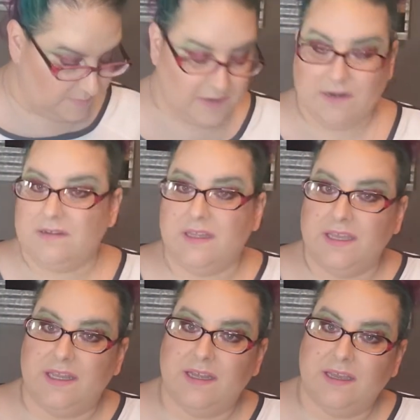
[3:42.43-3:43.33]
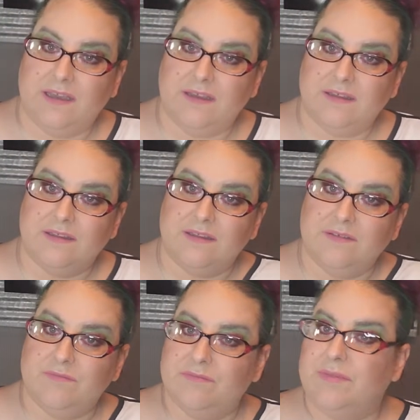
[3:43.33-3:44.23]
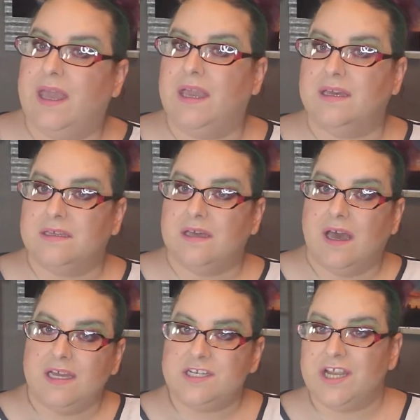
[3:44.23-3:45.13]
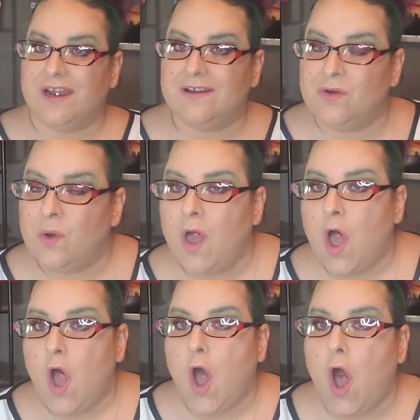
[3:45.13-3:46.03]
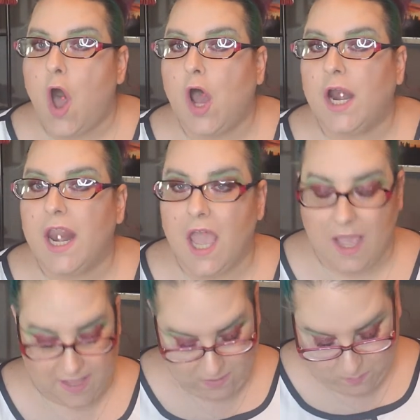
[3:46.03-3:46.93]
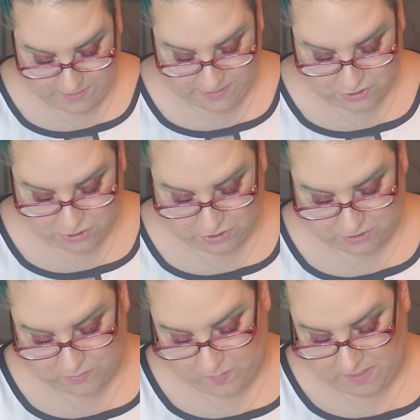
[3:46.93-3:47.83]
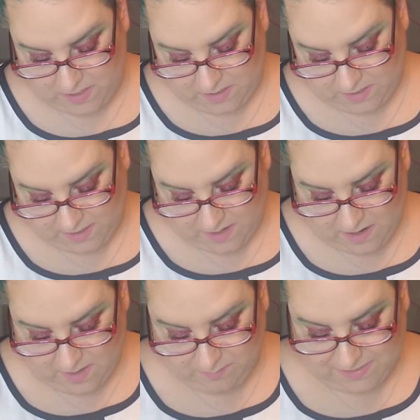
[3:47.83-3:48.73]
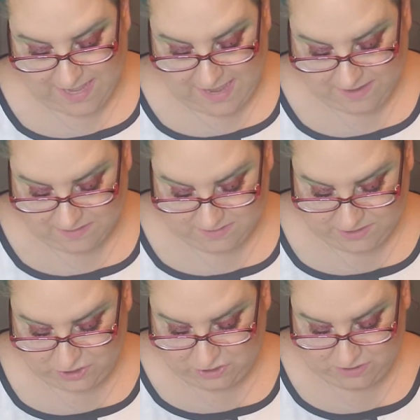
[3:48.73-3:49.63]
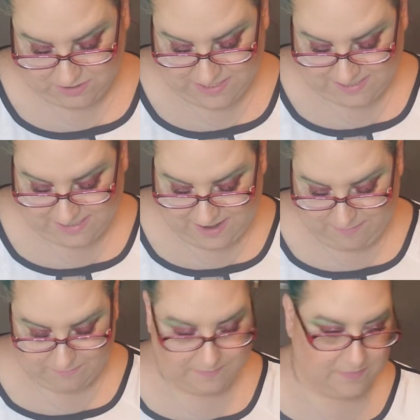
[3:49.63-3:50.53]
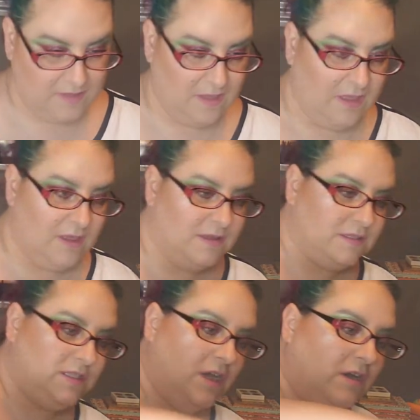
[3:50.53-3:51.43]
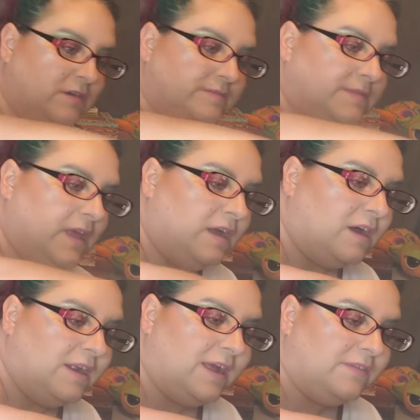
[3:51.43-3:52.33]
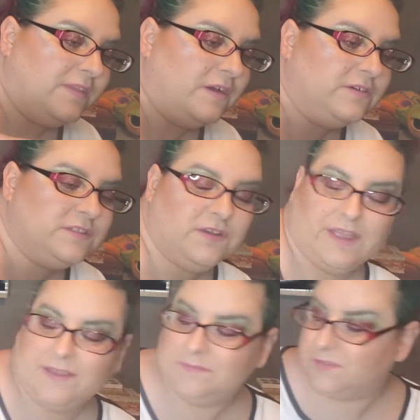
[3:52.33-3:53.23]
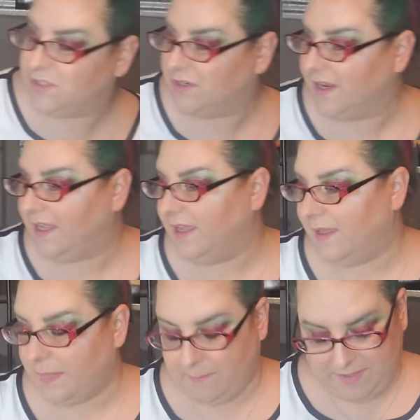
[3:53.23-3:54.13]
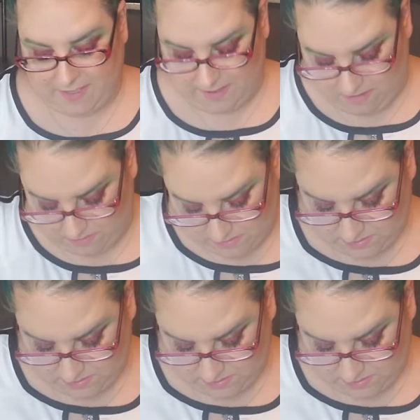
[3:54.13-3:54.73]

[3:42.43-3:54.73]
apparently getting pink eyeshadow on a white shirt. Why not? I got black on this shirt last time. So I got it out though, so I'm sure I can get the pink out.